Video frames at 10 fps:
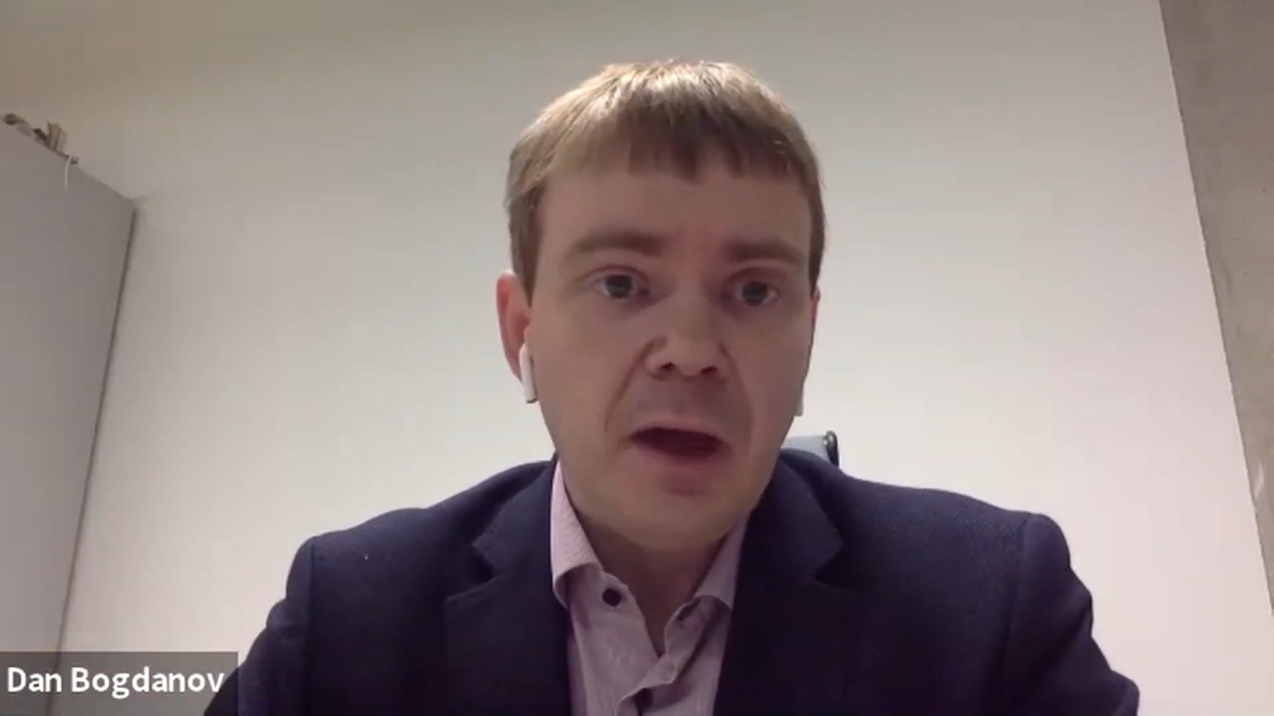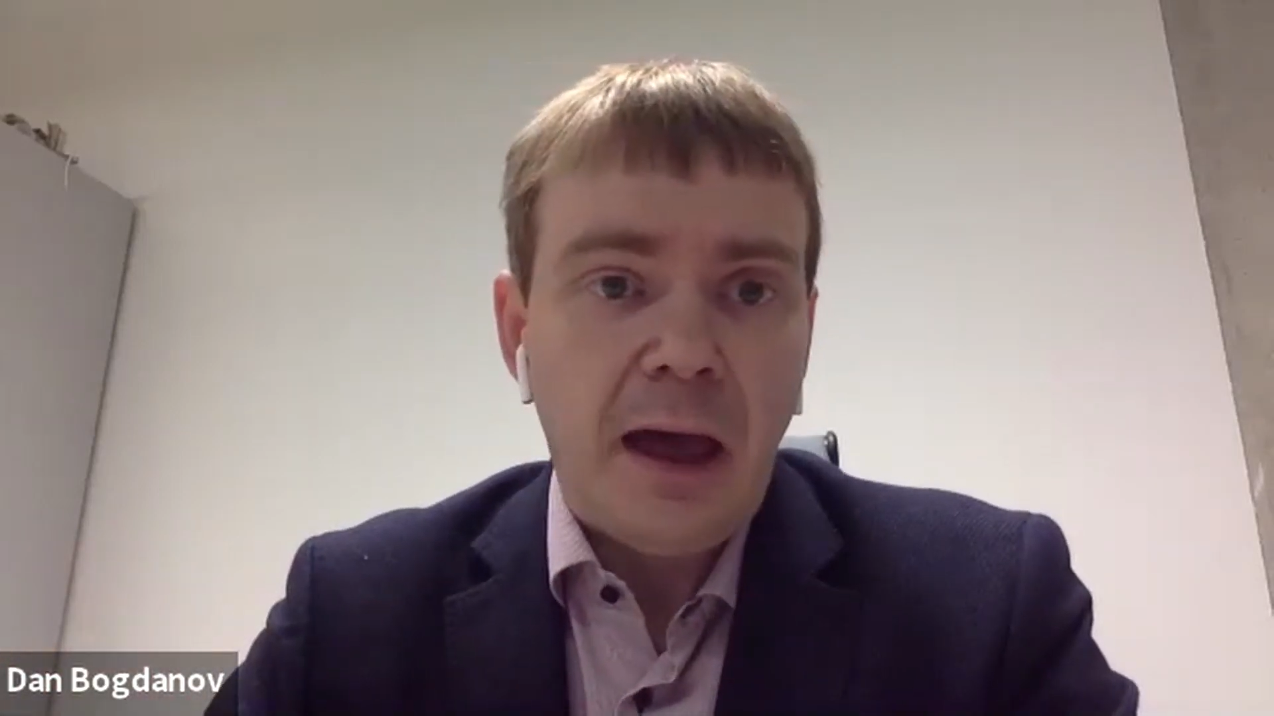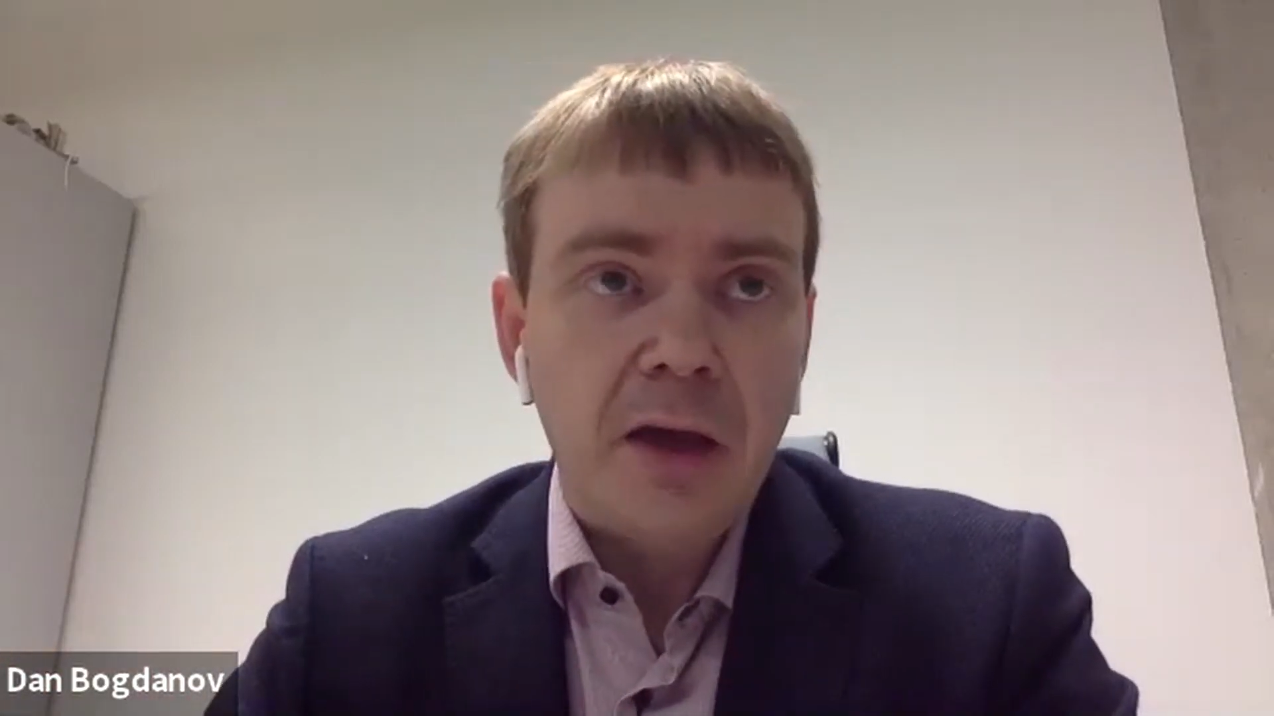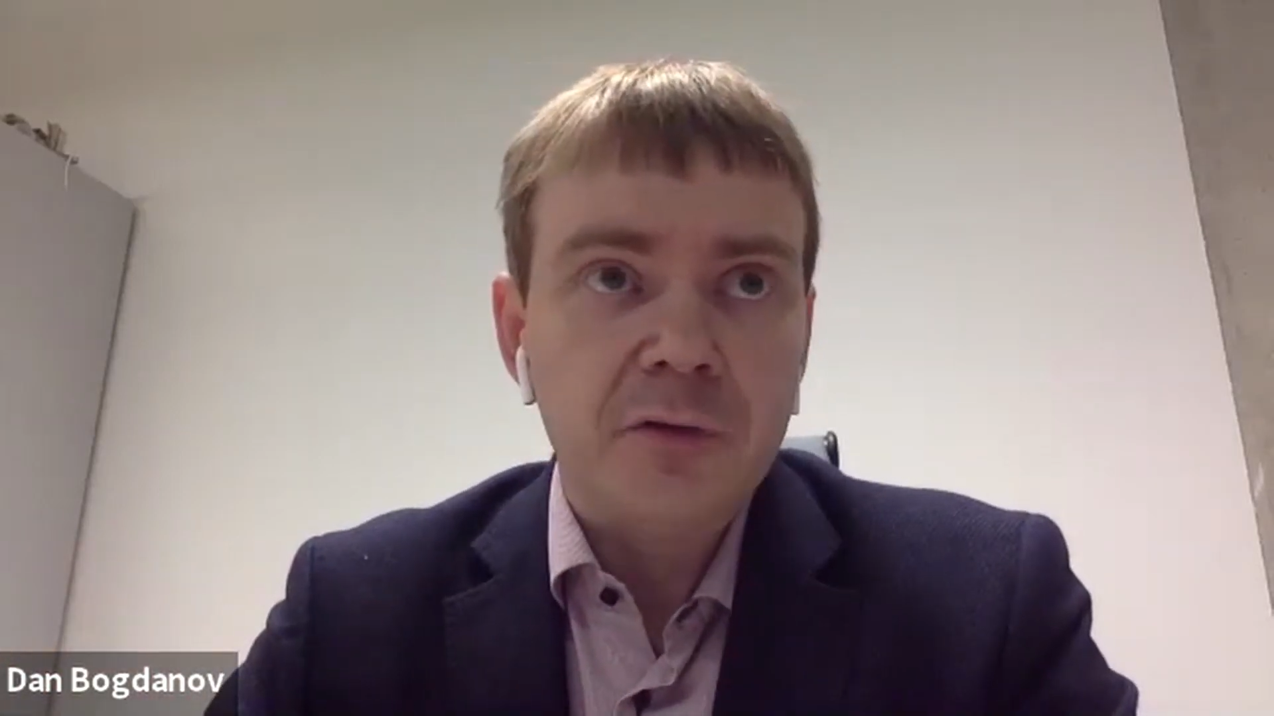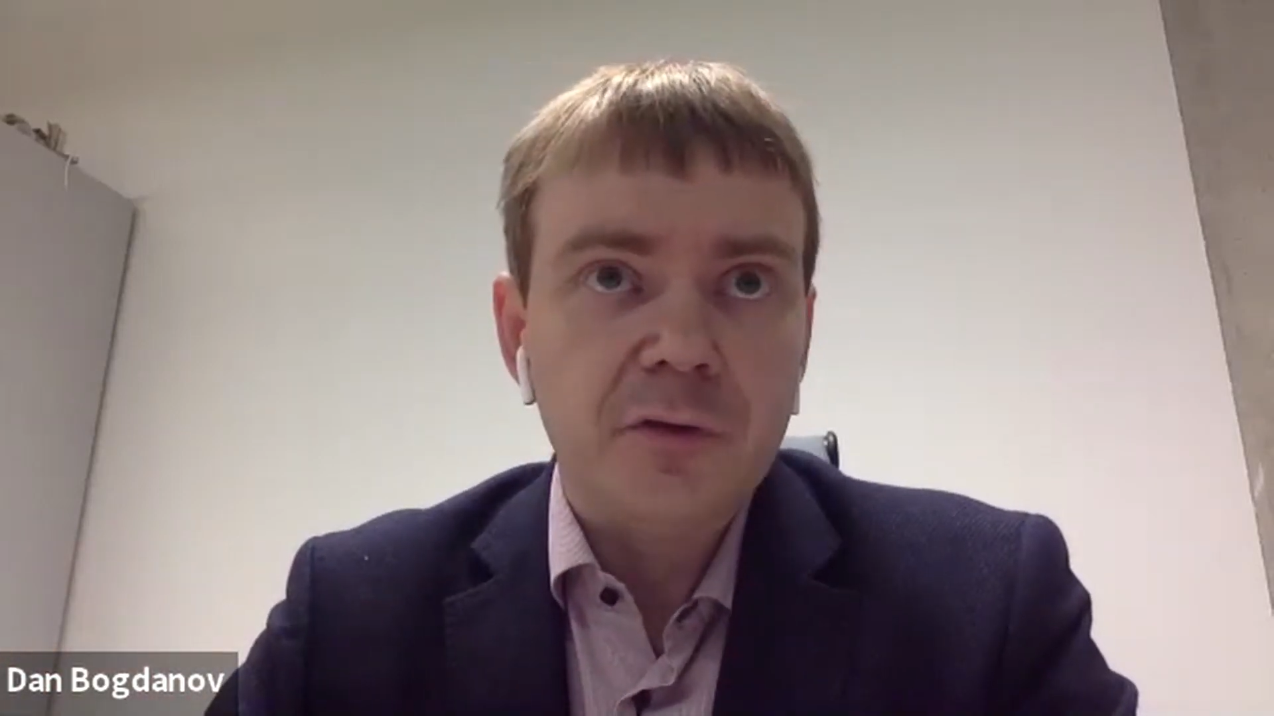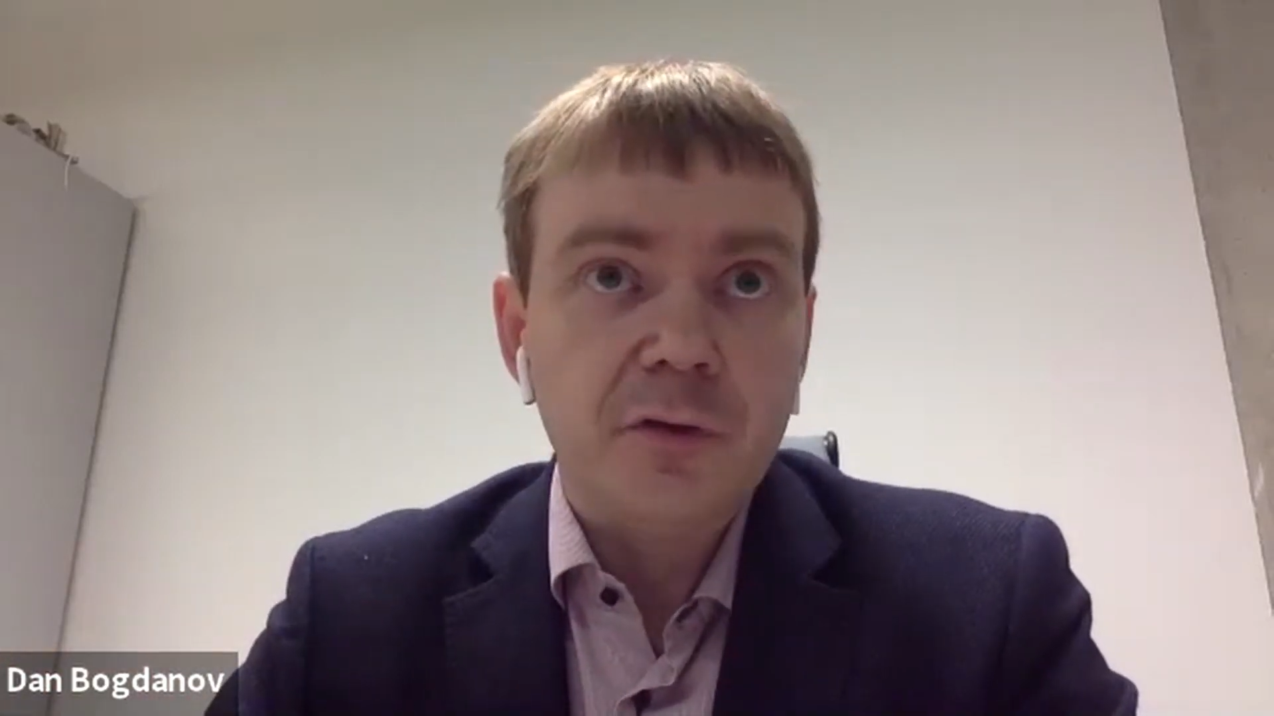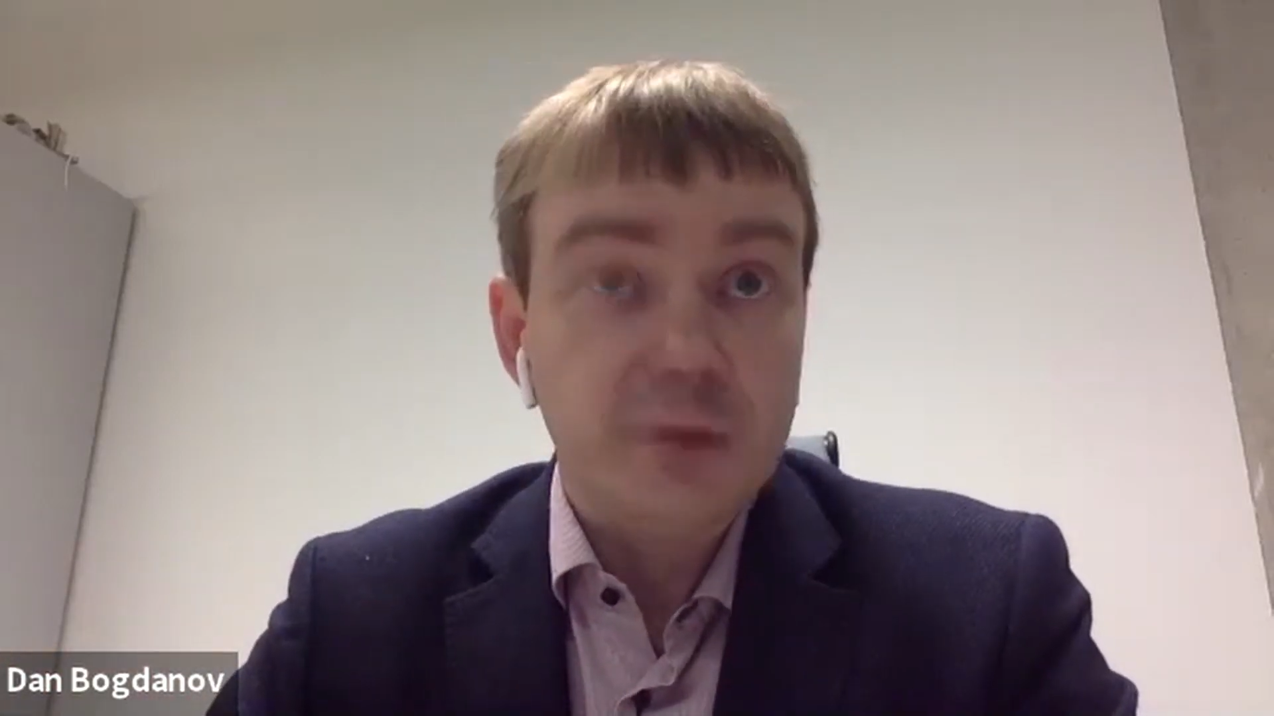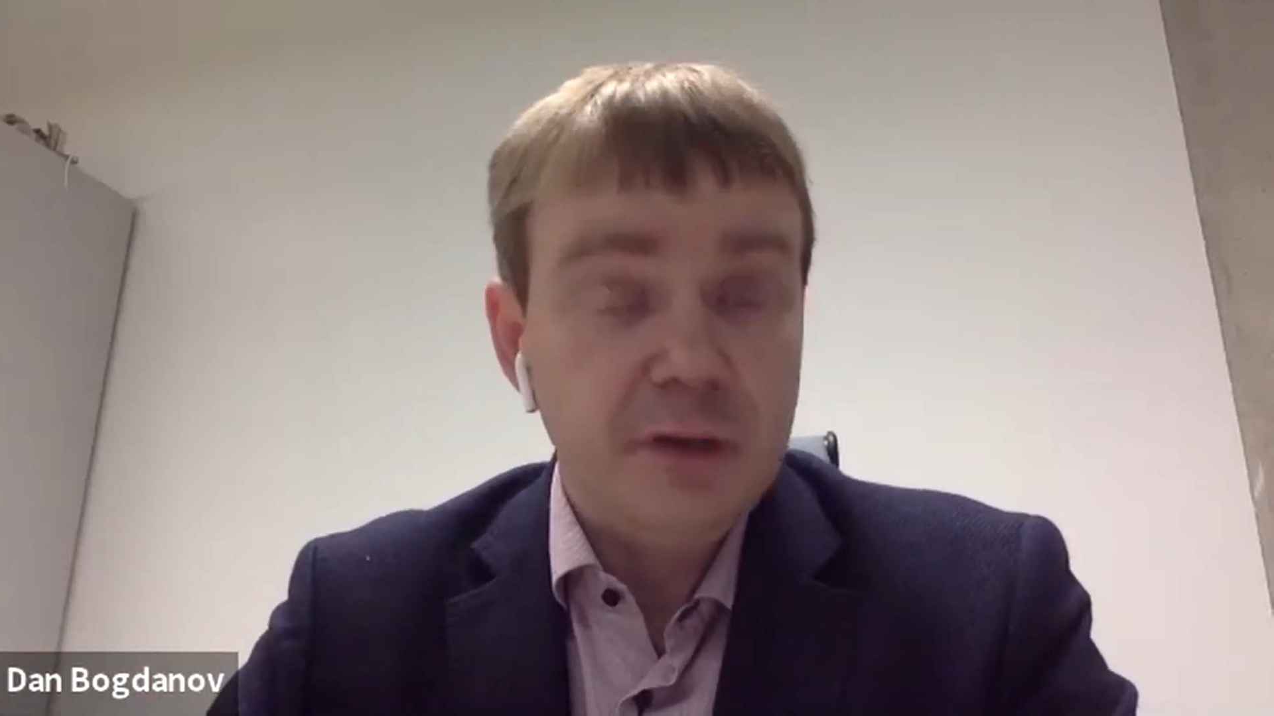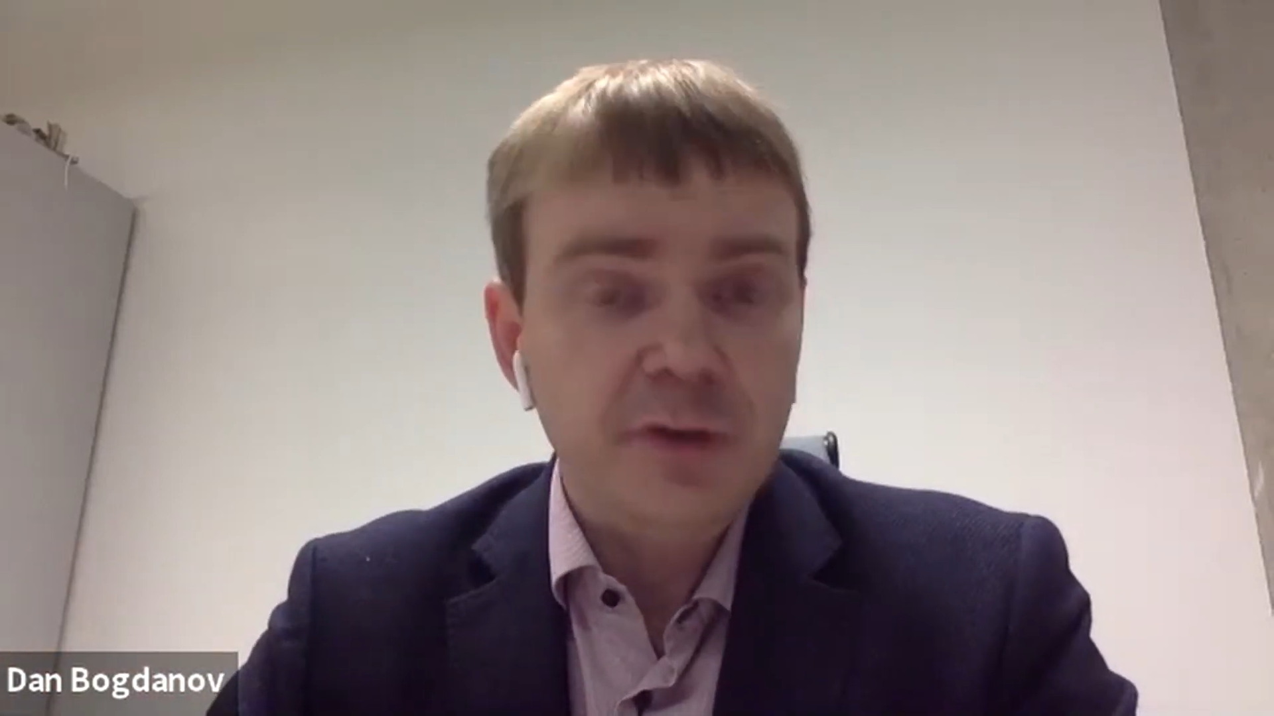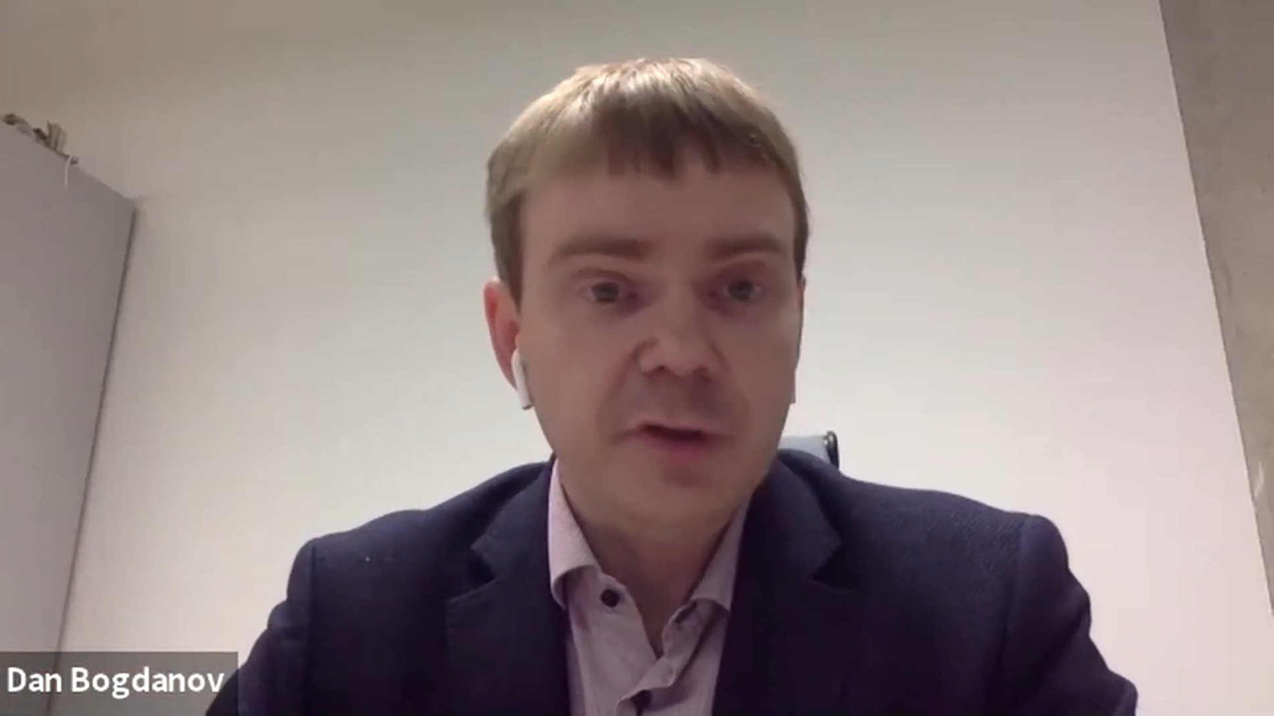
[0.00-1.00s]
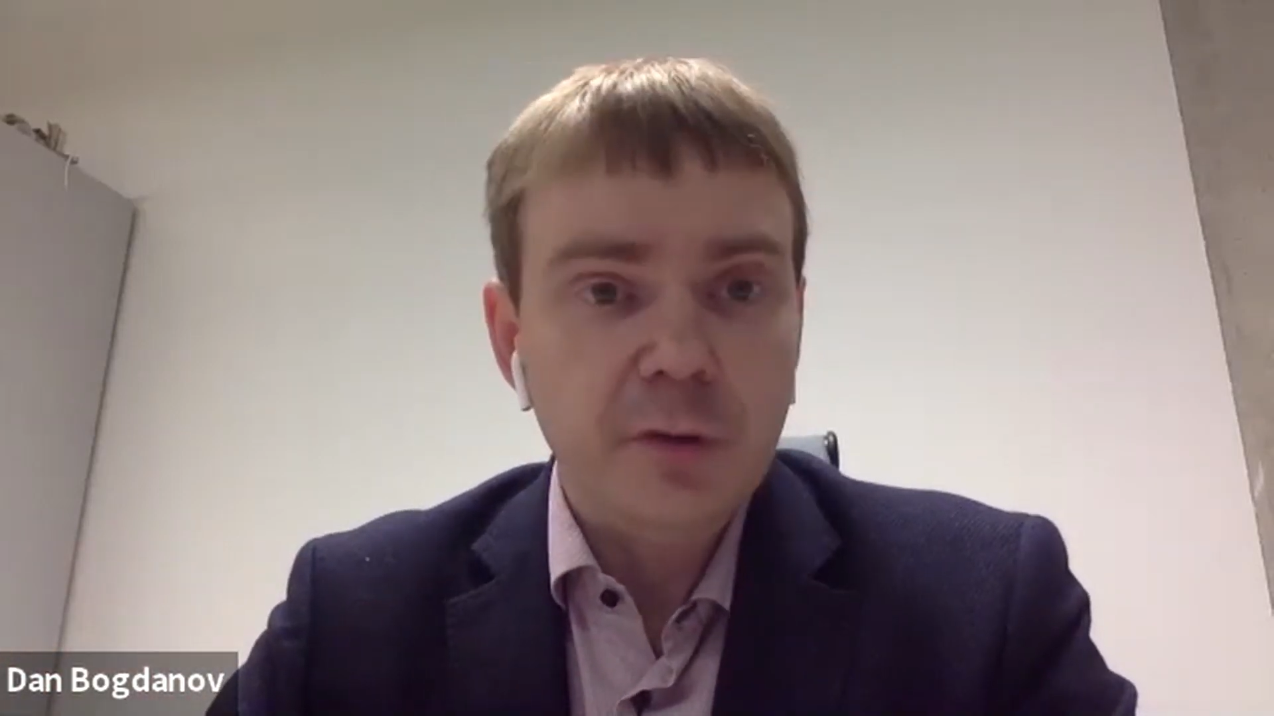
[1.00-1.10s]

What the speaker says: and you didn't